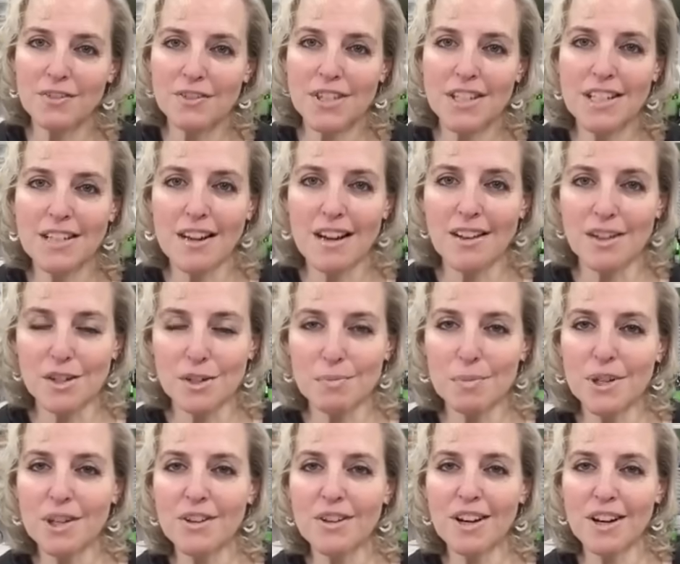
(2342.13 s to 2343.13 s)
$15,
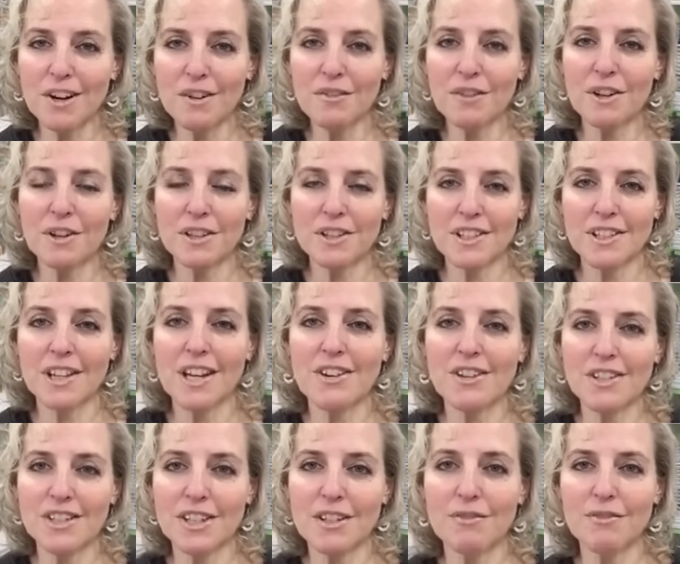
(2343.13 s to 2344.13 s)
but you're
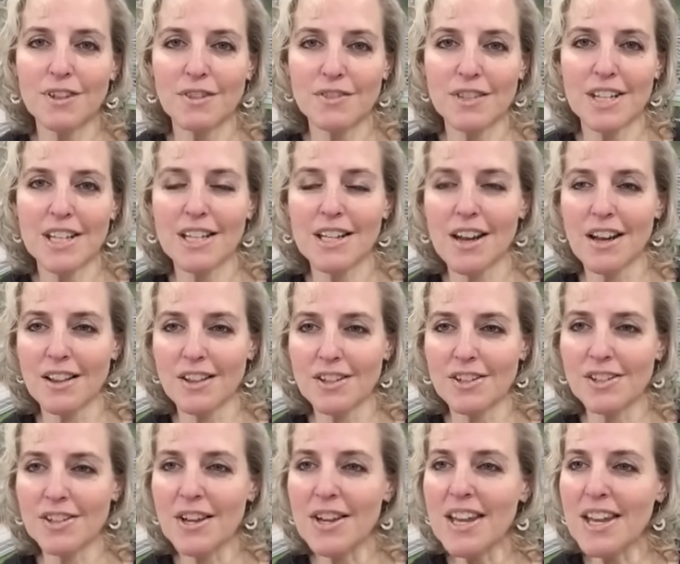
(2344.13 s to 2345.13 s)
guaranteed
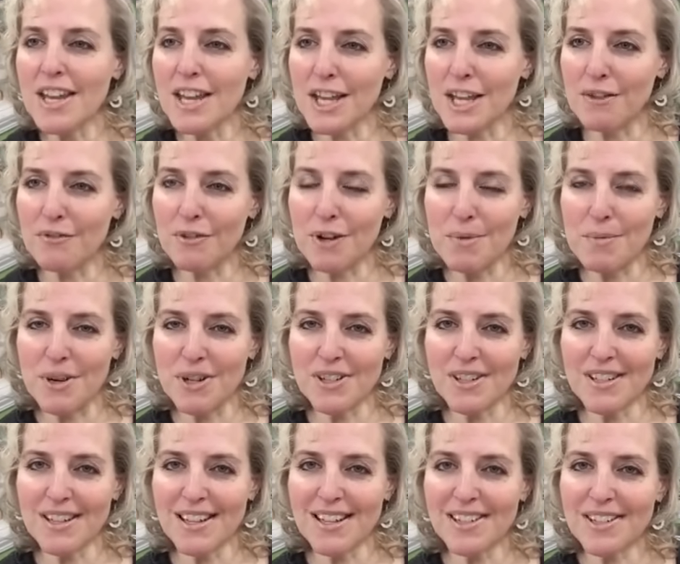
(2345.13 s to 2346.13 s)
$15 in free
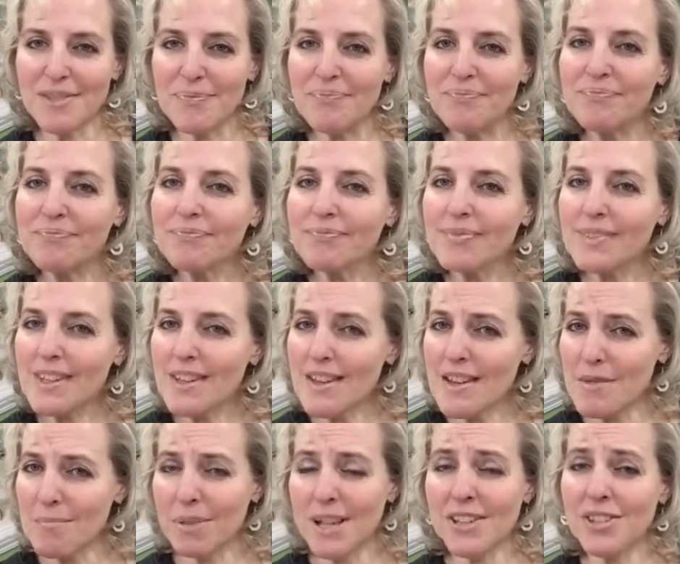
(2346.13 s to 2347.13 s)
merchandise.
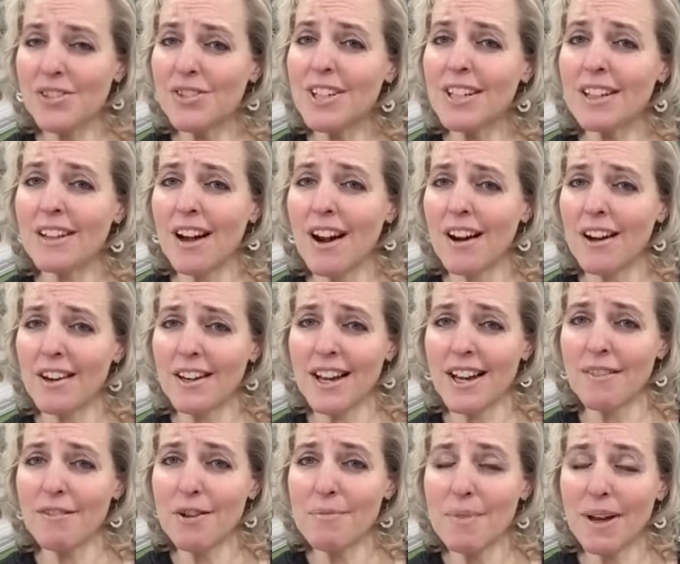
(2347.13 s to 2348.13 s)
Plus, you get a card
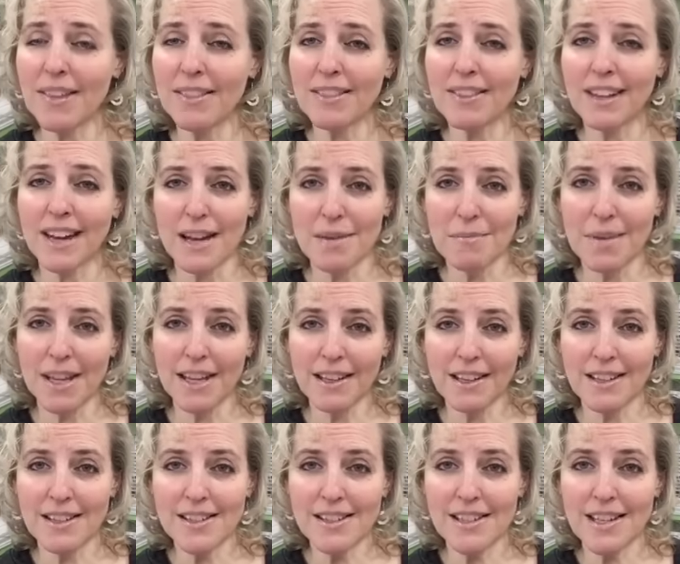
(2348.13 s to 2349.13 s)
every month that I
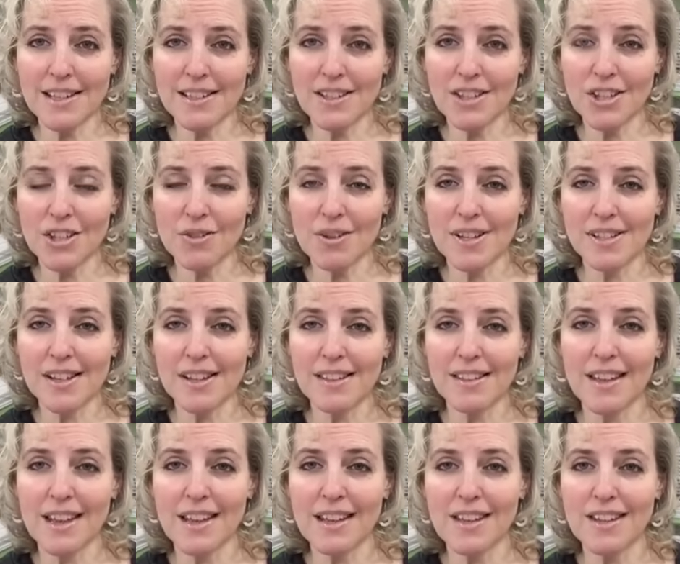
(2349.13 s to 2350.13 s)
make and send to you as a
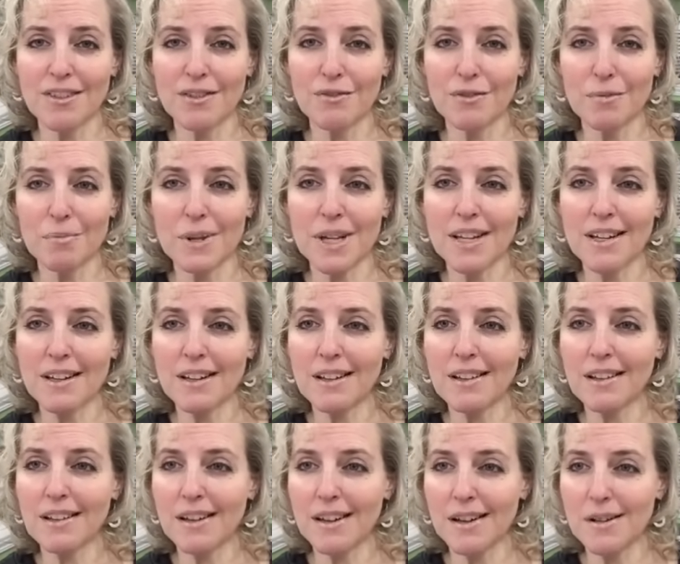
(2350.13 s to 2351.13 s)
thank you for being in
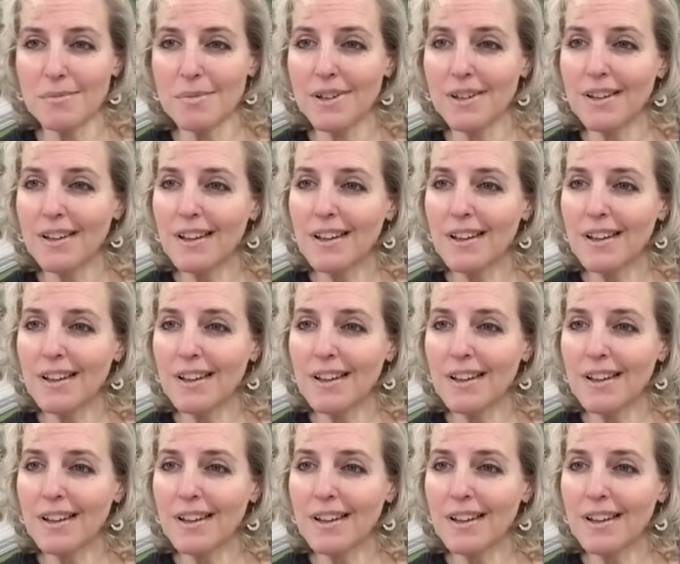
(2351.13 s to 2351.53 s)
club.